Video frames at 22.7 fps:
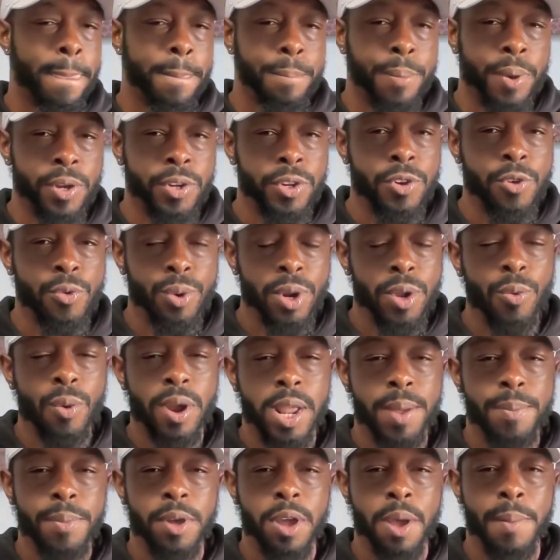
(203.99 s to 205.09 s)
But do you really
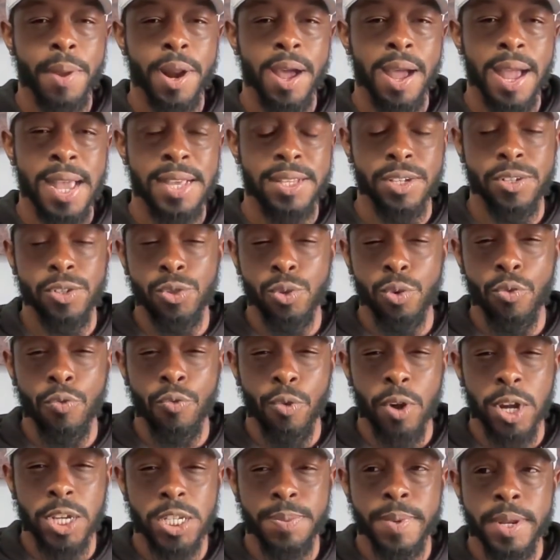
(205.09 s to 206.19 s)
want him coming out as a true
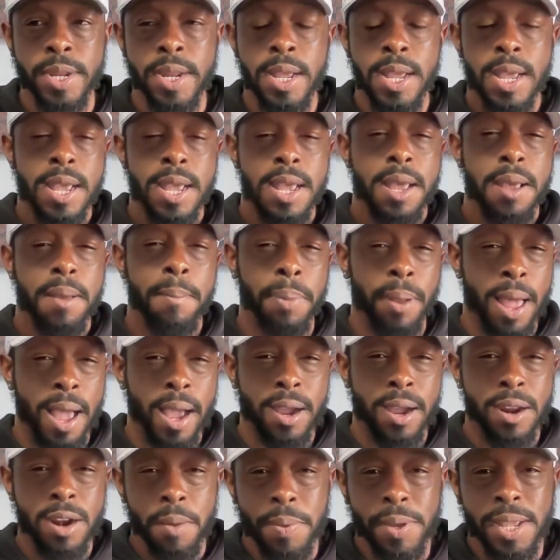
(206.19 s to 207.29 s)
freshman,
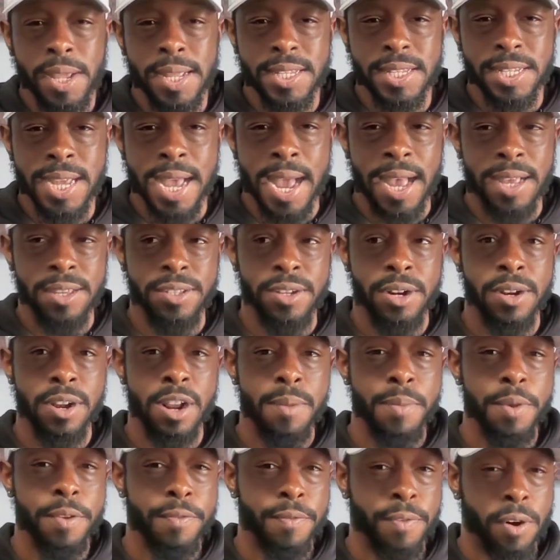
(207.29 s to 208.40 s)
blocking up against guys that are going
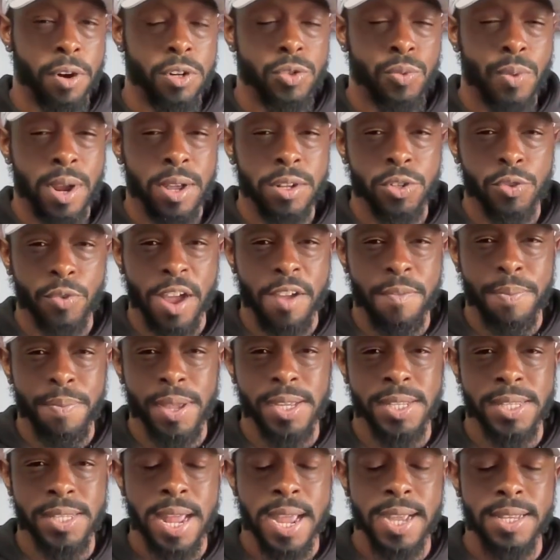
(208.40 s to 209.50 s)
to be first round draft
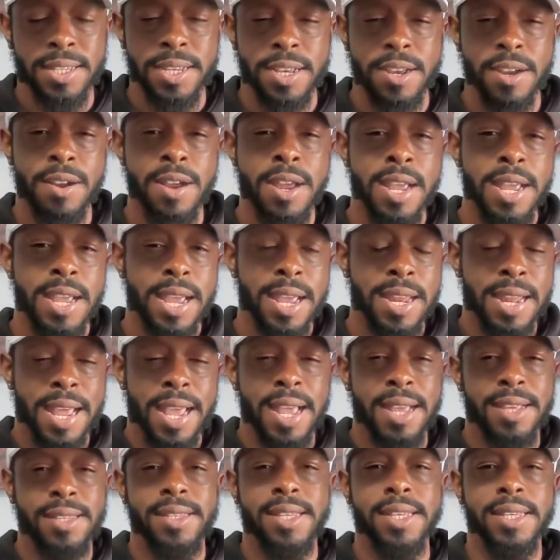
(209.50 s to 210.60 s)
picks next year in
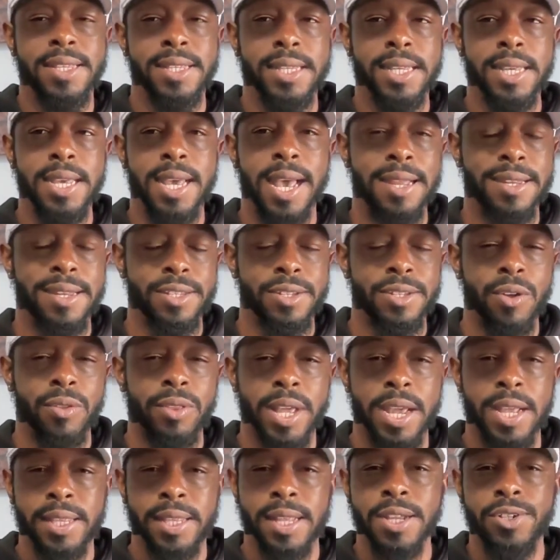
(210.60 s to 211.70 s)
the SEC? I just don't
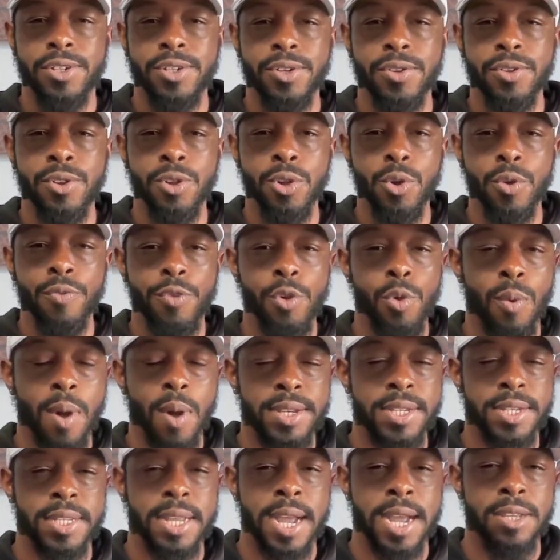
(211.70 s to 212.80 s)
think that you do. If you
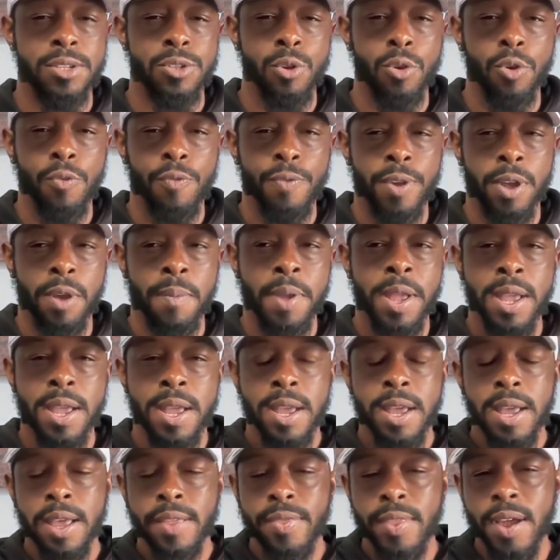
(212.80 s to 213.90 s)
watch his high school film,
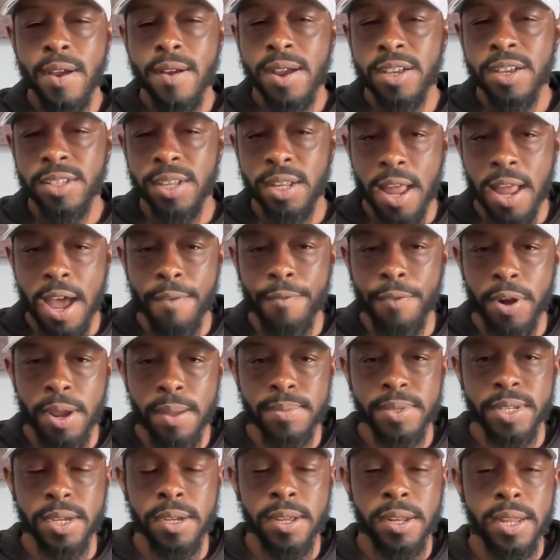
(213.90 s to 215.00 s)
there is a lot for
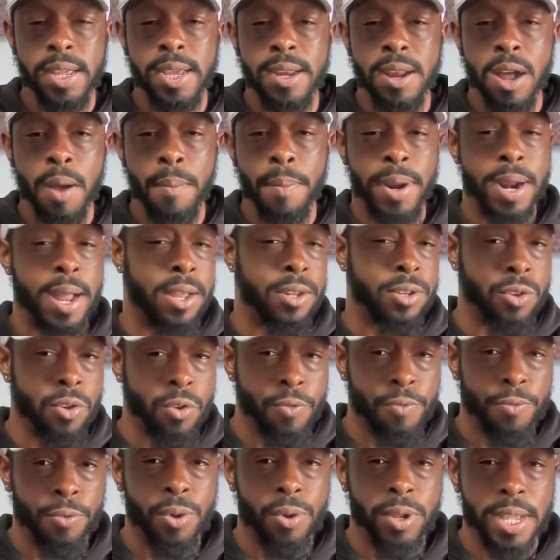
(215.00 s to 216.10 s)
him to clean up, and I do
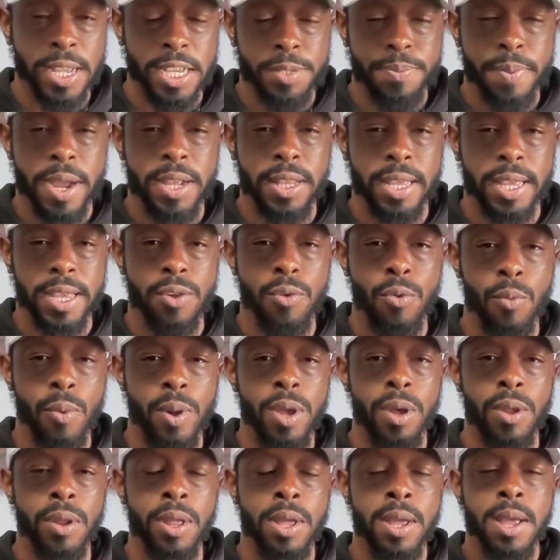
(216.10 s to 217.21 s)
fully expect that he
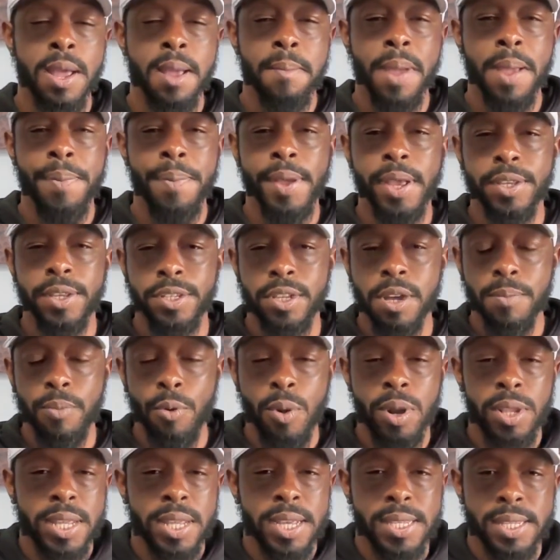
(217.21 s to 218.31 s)
will maybe at some
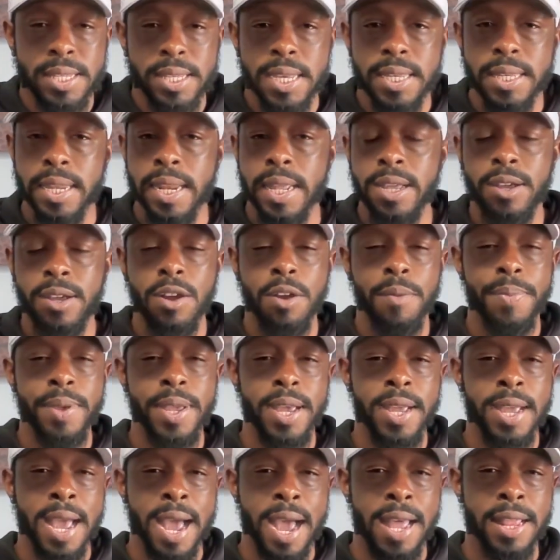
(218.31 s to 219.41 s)
point this season, he could be
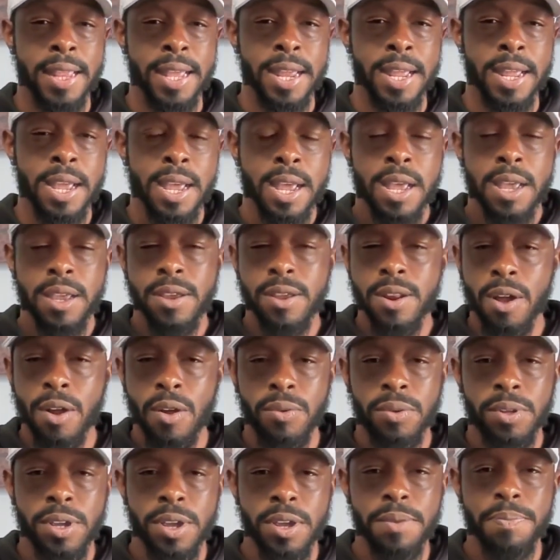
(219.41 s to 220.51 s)
a guy that, you
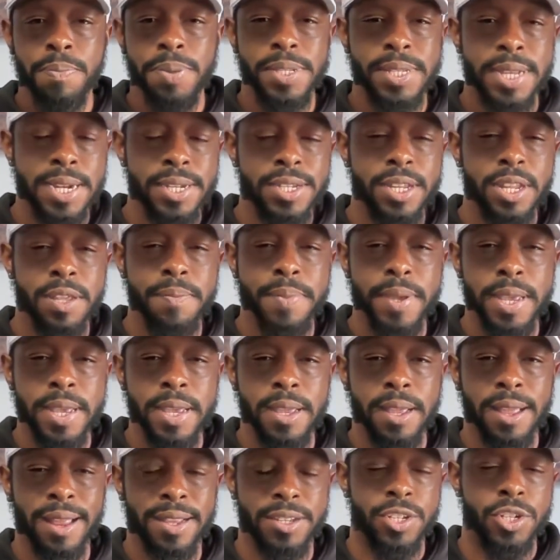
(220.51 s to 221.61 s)
know, could potentially
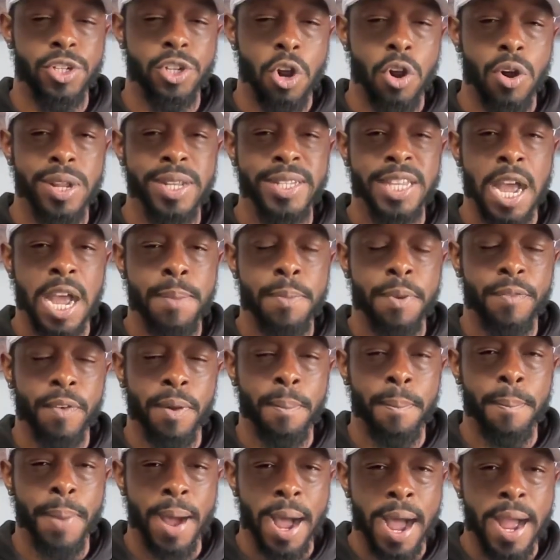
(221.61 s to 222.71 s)
be a starting type of a
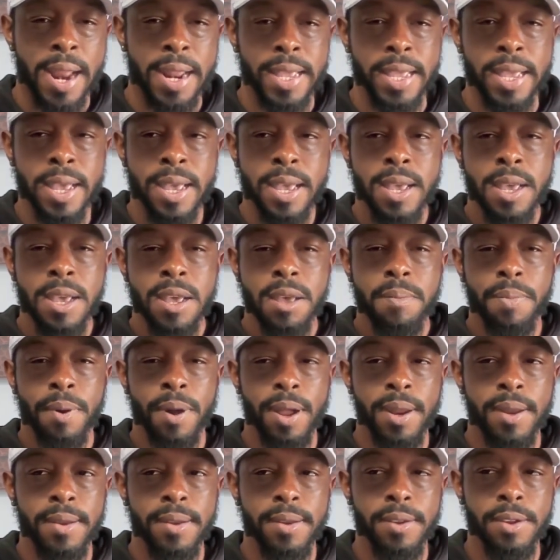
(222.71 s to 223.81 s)
body.
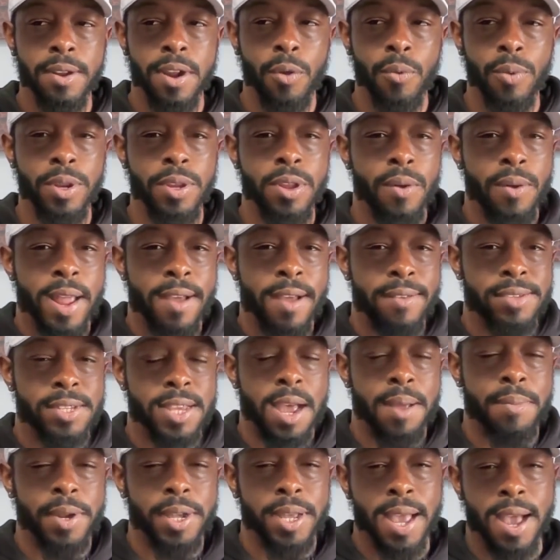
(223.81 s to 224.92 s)
But, you know, we don't have
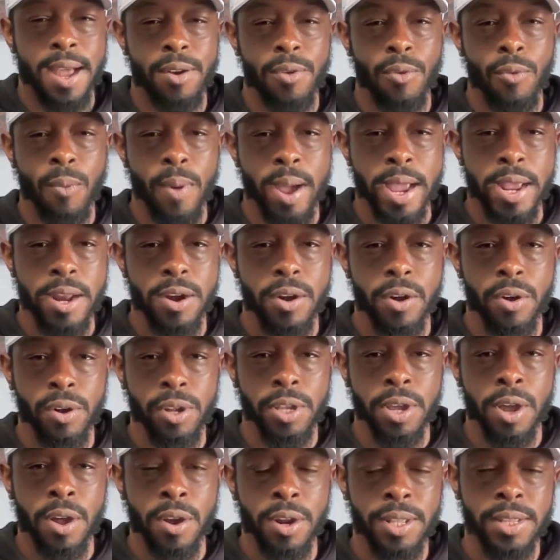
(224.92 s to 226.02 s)
time to kind of wait
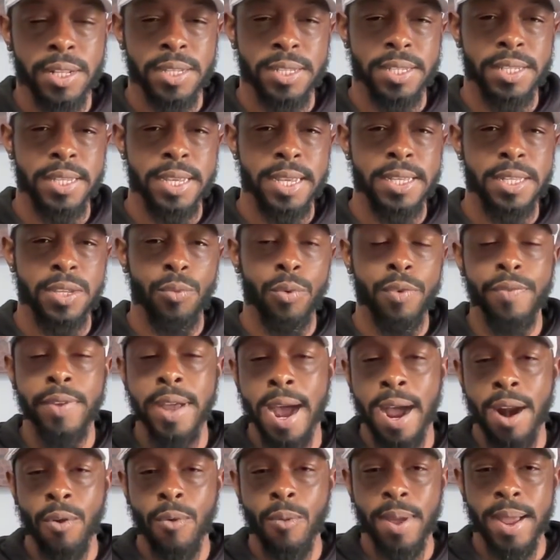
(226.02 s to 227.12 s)
early on in the season. We've
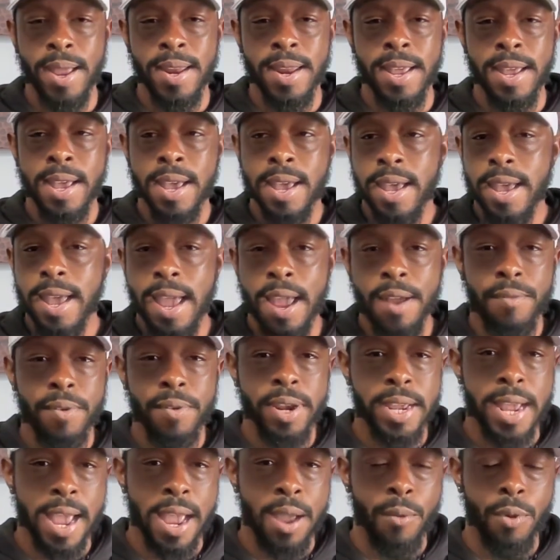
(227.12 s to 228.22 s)
got to win every
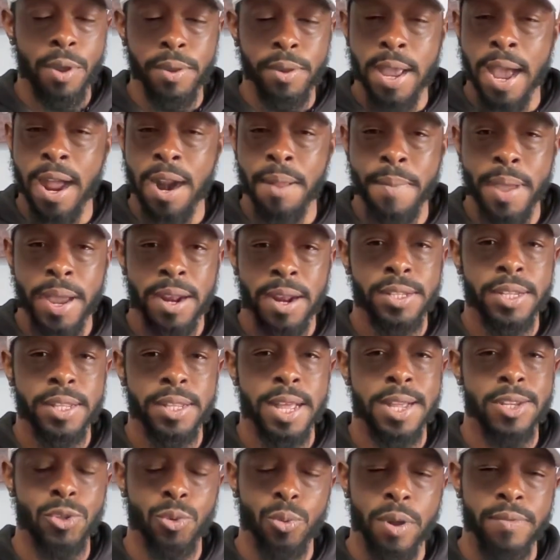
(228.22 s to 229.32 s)
game. We've got to make it to
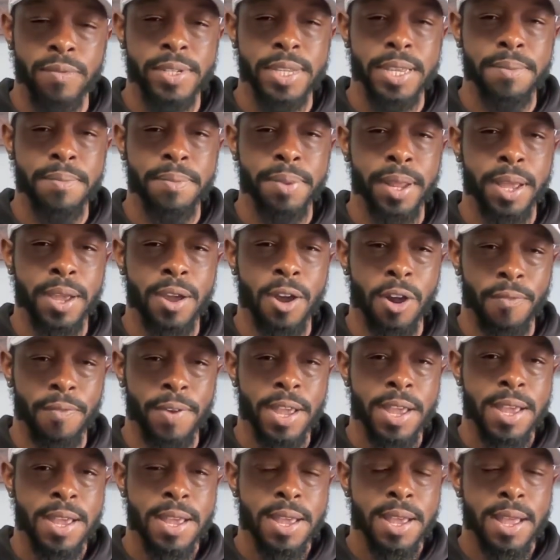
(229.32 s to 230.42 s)
that 12 team playoff.
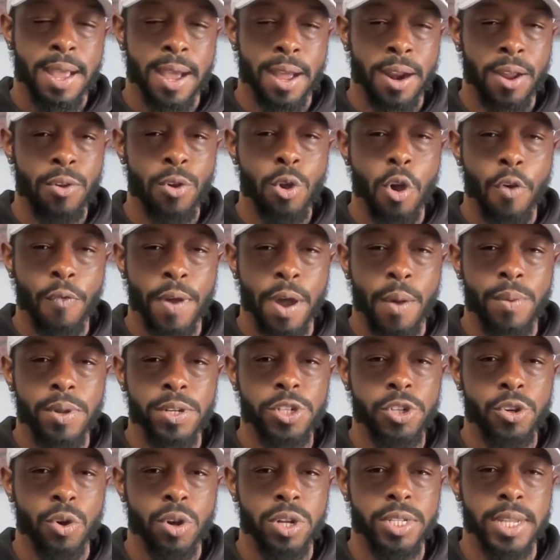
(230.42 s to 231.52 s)
I don't know if I would
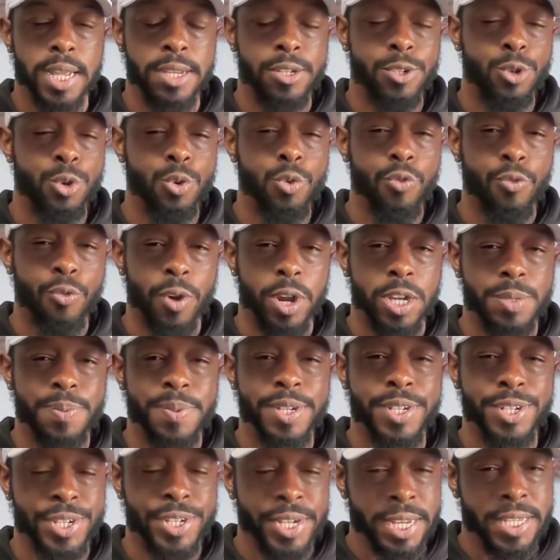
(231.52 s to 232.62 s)
trust a true
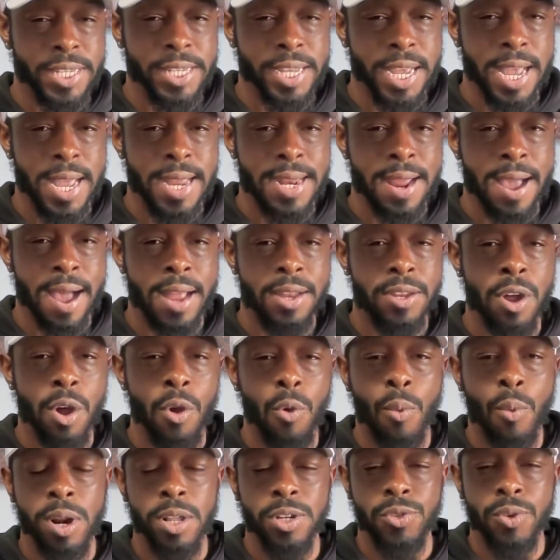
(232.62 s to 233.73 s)
freshman just yet. Now, I don't
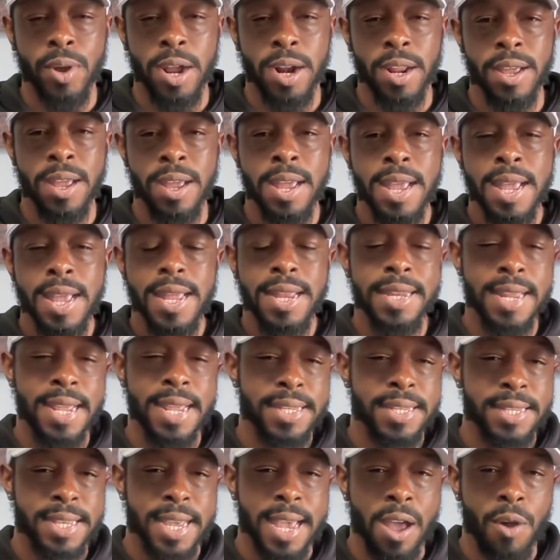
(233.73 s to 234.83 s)
want to try to
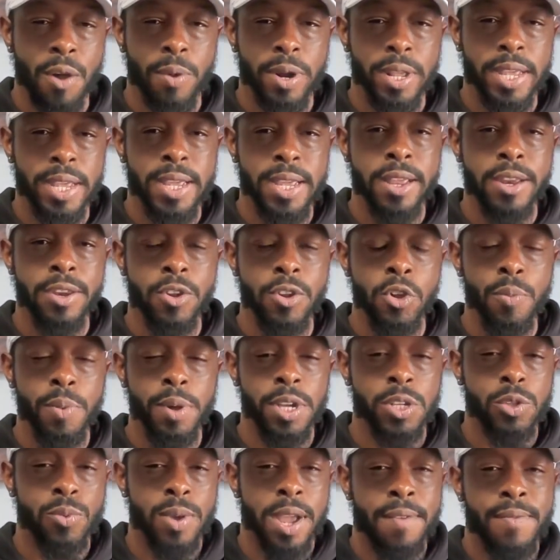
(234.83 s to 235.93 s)
discount what he can do
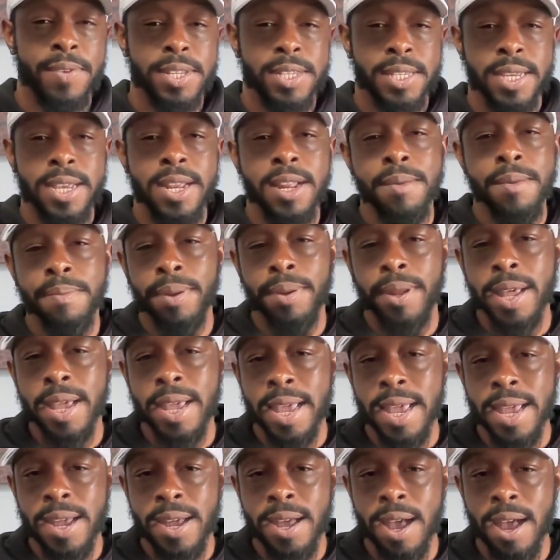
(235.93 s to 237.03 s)
because we haven't seen him play
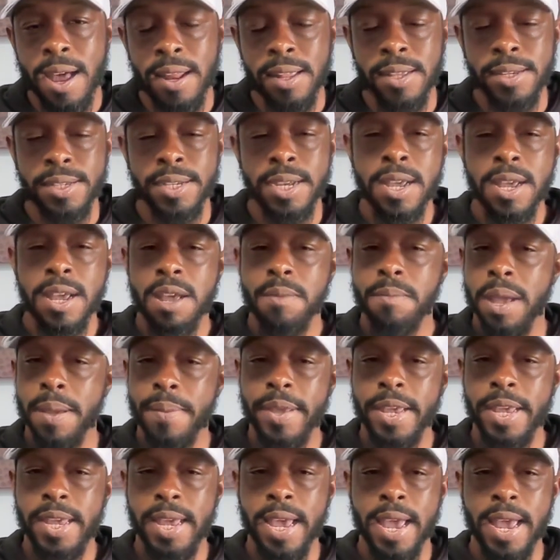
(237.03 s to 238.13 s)
in college. Maybe
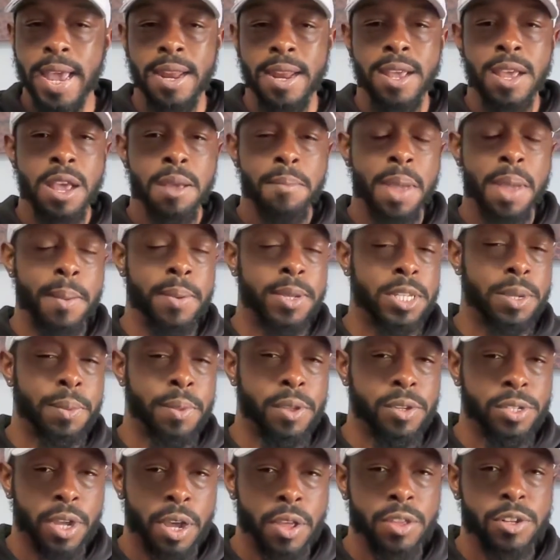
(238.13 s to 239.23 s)
he can. Maybe some of
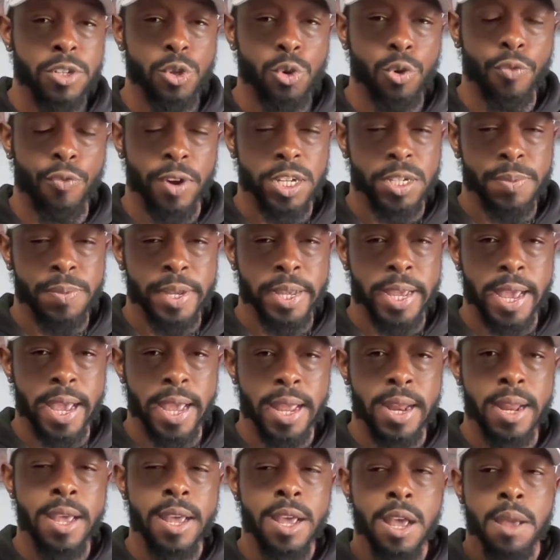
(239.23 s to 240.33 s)
those other true freshmen
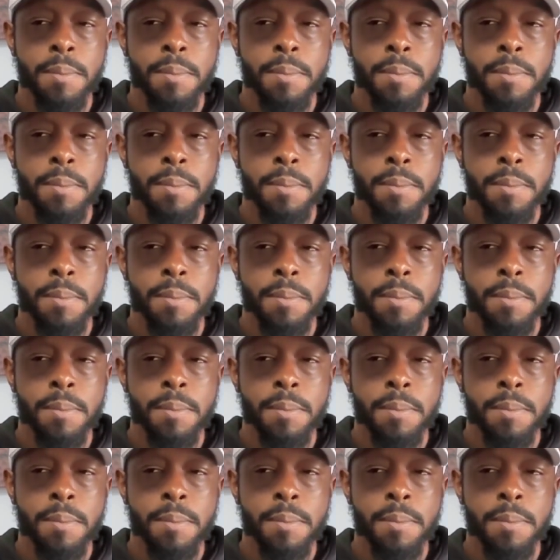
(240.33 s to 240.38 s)
can.